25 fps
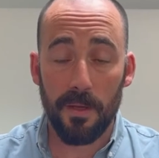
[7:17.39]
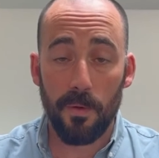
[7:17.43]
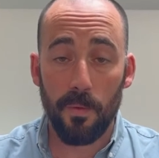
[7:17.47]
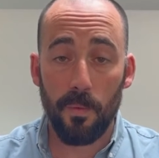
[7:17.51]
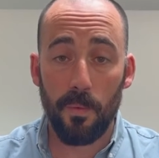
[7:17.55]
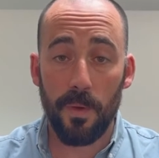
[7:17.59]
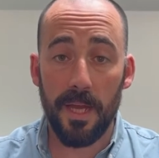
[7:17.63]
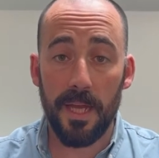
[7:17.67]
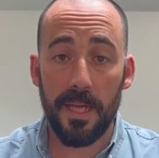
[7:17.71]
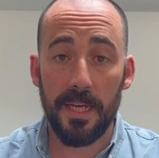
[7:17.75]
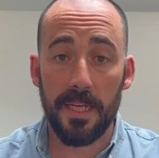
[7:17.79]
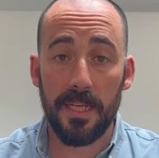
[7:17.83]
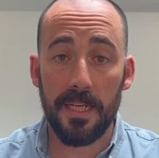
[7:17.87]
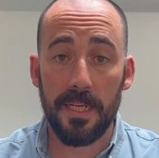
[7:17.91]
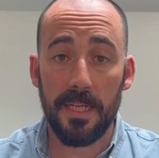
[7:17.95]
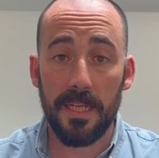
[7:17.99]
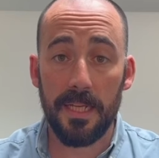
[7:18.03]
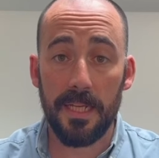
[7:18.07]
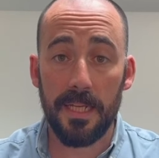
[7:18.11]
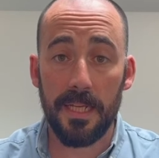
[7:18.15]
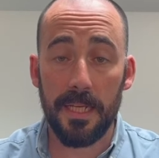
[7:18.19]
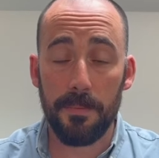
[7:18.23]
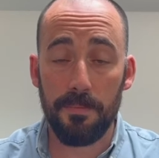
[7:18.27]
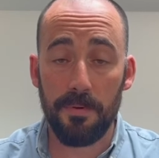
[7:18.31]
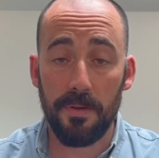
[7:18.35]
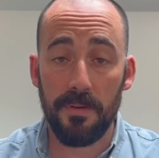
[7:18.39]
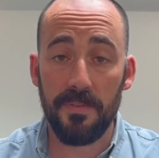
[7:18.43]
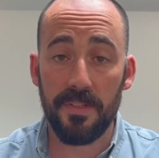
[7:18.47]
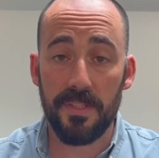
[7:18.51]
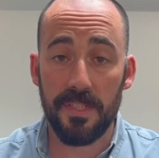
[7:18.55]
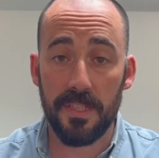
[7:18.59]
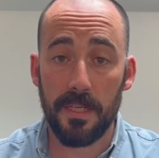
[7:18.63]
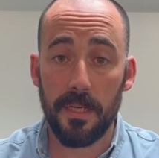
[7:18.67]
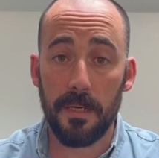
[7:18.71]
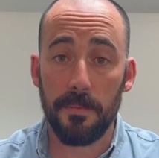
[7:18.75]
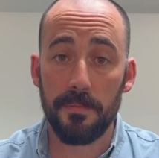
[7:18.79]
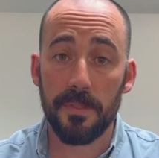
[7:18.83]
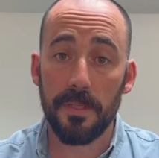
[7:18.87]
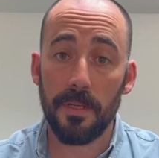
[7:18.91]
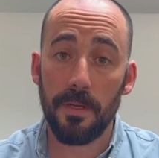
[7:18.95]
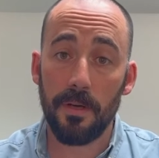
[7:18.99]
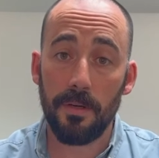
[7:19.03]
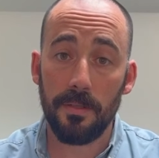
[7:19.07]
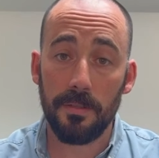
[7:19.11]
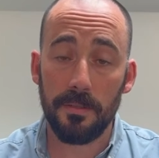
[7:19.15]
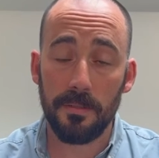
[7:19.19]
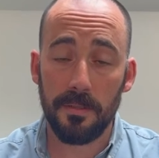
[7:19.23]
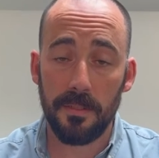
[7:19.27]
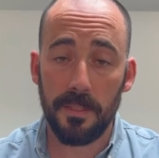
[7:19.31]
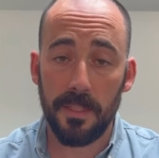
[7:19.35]
when ePrivacy comes
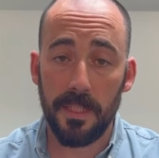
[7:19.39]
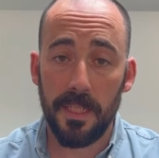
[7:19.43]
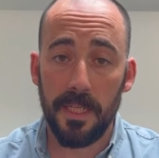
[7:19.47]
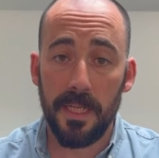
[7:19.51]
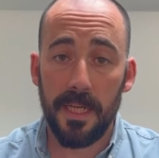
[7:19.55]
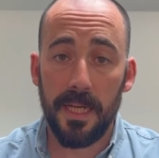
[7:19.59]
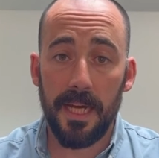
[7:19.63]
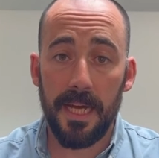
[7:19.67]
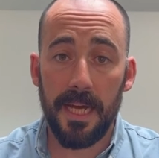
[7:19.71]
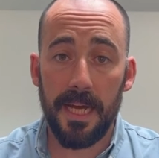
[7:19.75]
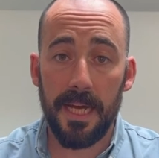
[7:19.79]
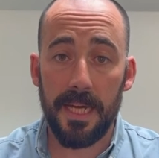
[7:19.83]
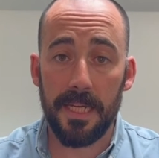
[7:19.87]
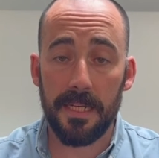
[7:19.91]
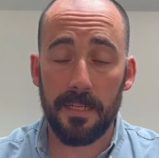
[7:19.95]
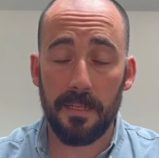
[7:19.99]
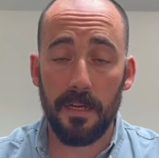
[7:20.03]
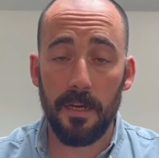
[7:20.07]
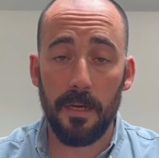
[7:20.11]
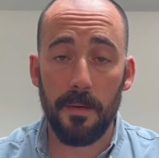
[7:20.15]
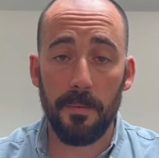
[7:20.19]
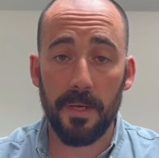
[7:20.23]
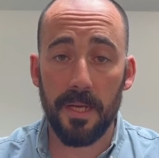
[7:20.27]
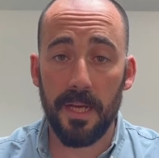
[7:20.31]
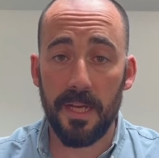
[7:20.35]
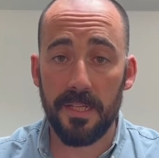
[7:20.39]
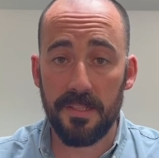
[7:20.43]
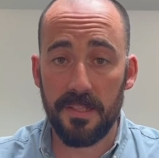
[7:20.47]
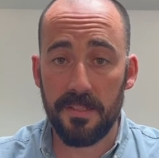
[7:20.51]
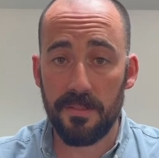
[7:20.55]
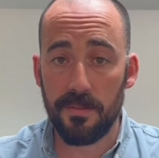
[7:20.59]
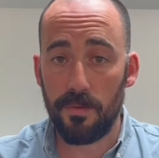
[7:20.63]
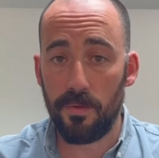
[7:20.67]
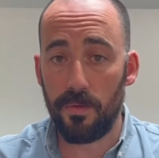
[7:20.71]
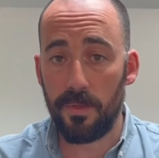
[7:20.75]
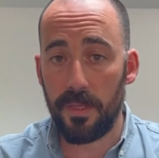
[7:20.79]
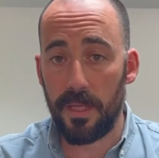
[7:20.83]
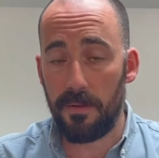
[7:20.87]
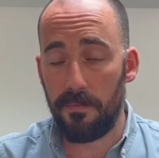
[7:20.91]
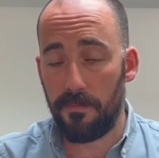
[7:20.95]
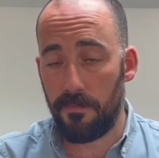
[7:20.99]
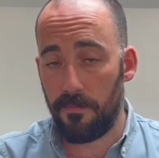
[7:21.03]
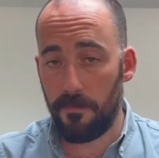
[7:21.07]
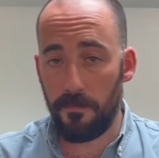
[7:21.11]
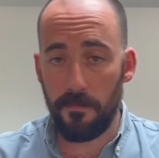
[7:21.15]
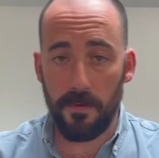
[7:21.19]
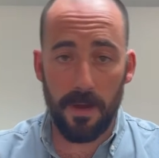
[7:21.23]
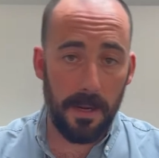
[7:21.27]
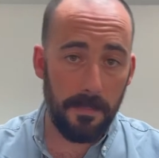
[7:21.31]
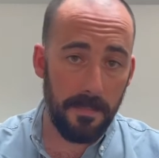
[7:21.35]
along and harmonizes all that
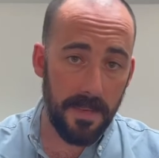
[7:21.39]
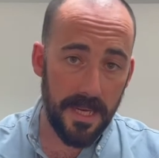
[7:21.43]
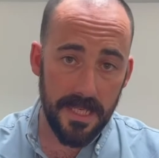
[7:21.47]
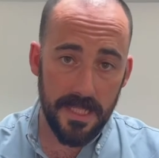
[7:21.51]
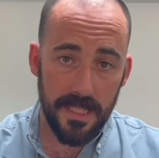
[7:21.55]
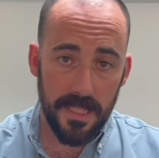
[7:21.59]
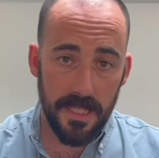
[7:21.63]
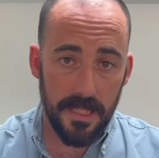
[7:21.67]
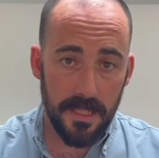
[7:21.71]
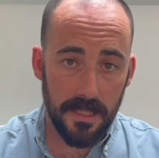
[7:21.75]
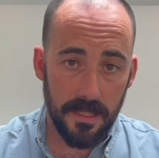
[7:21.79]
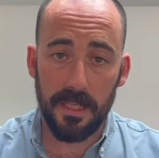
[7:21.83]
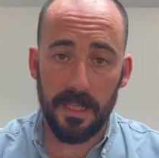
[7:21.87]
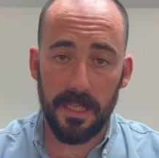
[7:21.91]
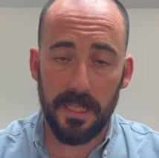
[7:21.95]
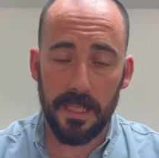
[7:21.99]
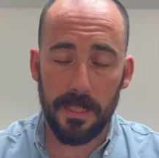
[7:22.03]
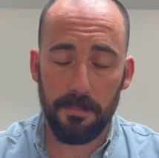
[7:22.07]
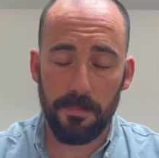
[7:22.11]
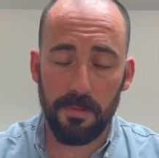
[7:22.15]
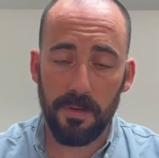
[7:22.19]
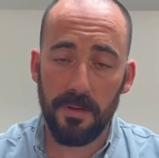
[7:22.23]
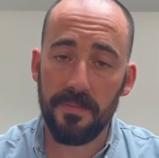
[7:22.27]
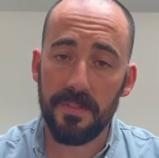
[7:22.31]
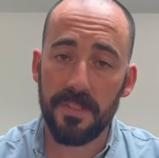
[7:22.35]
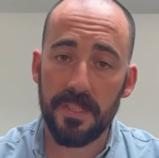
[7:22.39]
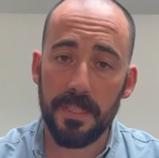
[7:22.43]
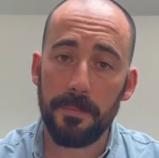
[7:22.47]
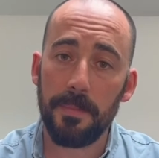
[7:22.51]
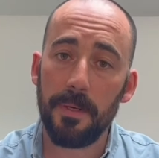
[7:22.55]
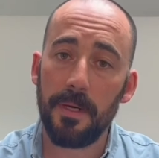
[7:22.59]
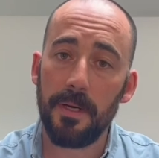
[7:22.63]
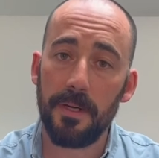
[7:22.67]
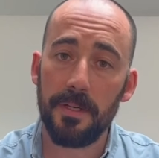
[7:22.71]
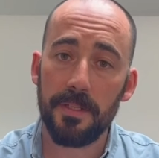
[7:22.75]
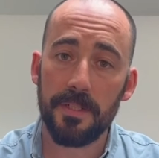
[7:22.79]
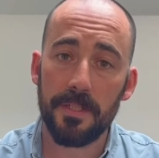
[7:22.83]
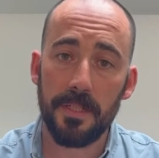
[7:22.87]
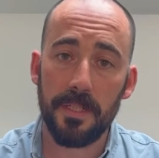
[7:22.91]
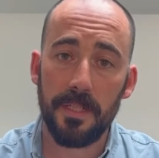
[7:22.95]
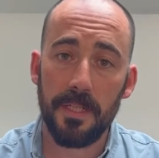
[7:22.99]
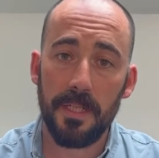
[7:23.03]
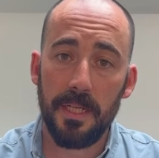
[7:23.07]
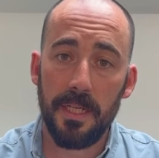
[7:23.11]
fragmented ePrivacy part.